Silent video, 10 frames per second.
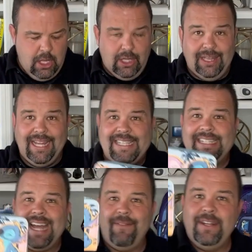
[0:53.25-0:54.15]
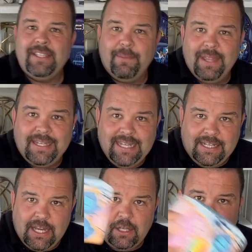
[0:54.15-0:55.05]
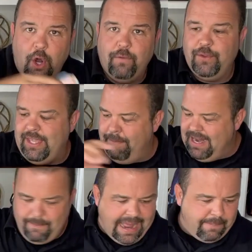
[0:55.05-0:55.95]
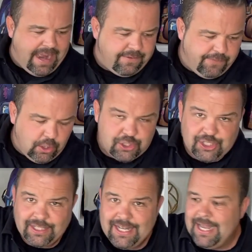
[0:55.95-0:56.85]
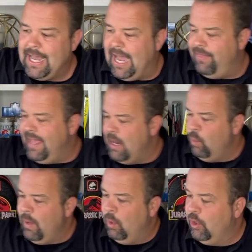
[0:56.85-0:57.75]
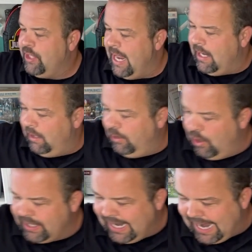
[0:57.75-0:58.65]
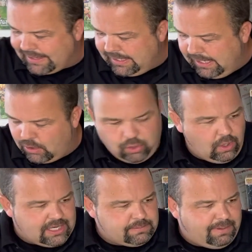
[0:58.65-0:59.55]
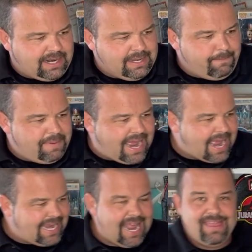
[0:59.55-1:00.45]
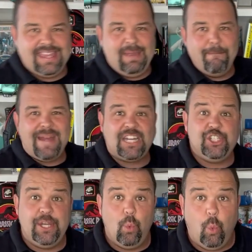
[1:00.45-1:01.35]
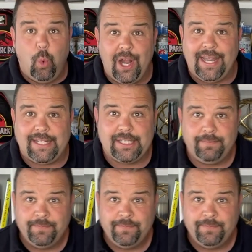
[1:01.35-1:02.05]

Let's dive into some of the details over the mini backpack first, and then we will take a look at the crossbody bag and the matching wallet.